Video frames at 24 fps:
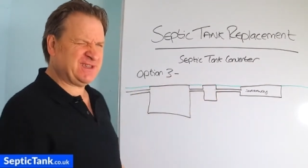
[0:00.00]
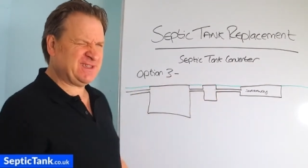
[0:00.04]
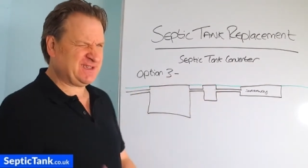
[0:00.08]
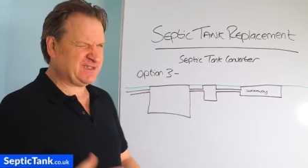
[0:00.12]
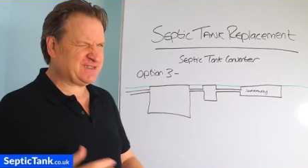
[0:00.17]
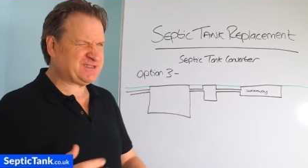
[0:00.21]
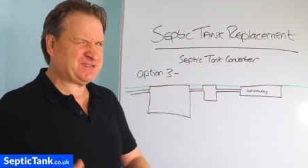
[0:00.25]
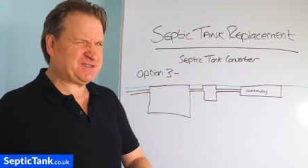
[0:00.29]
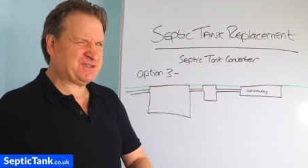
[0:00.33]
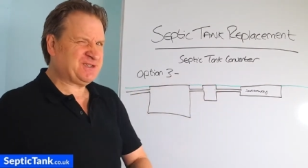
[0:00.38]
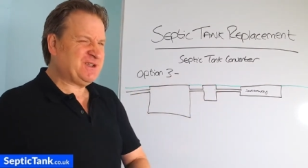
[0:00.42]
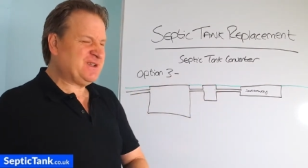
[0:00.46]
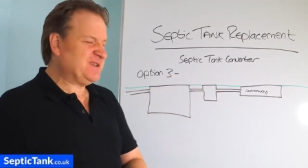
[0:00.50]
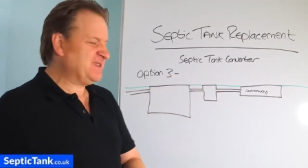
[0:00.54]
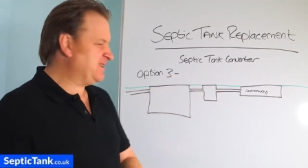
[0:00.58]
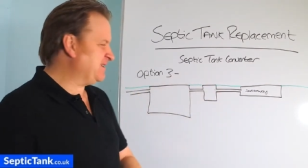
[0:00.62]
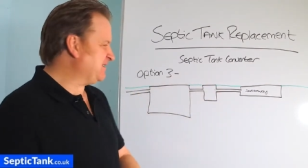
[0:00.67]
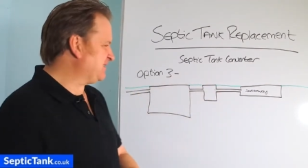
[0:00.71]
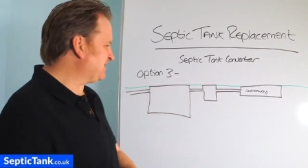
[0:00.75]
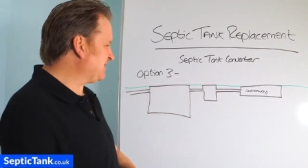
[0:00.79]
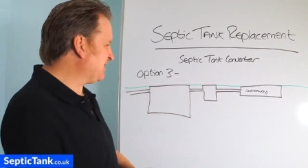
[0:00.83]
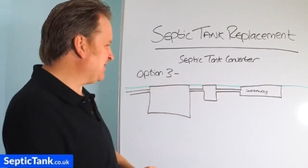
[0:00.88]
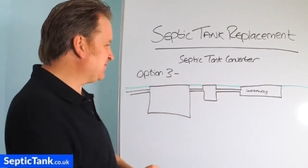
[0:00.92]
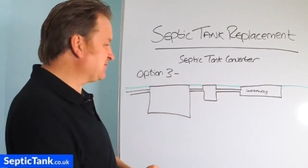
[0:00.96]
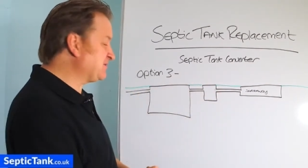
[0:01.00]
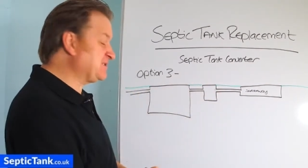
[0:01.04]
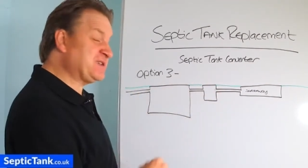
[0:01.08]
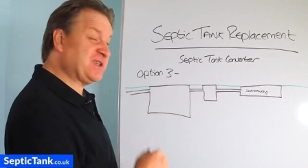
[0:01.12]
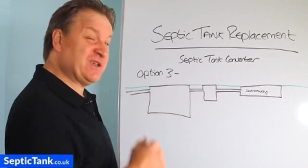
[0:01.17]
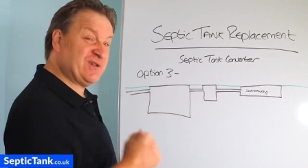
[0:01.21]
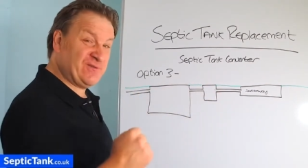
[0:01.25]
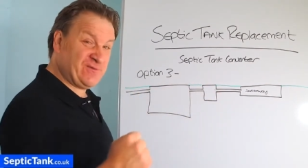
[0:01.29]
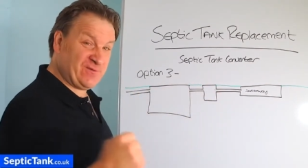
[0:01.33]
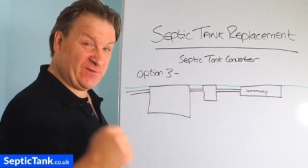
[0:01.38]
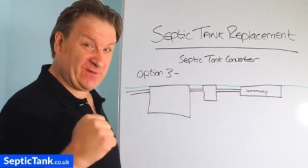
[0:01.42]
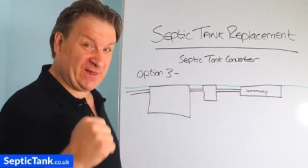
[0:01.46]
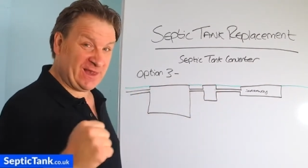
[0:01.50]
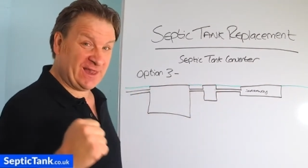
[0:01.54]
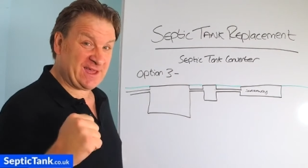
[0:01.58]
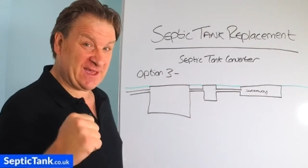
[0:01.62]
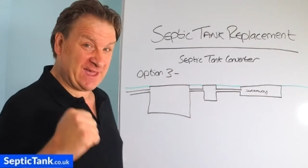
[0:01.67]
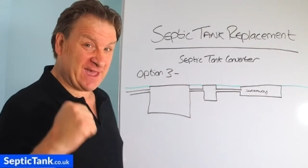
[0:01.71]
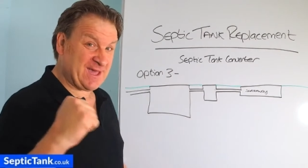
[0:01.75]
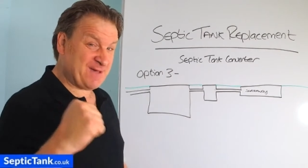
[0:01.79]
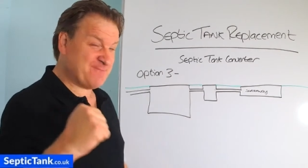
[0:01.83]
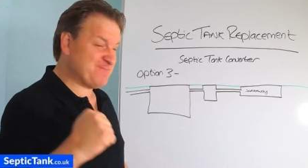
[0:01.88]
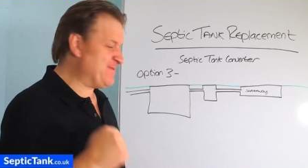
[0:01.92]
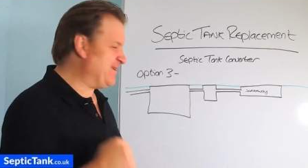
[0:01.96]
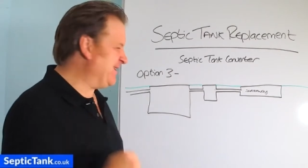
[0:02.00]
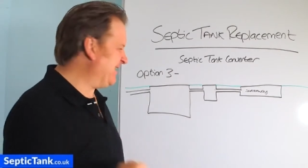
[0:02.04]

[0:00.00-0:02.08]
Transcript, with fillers: That's that's how skillful I am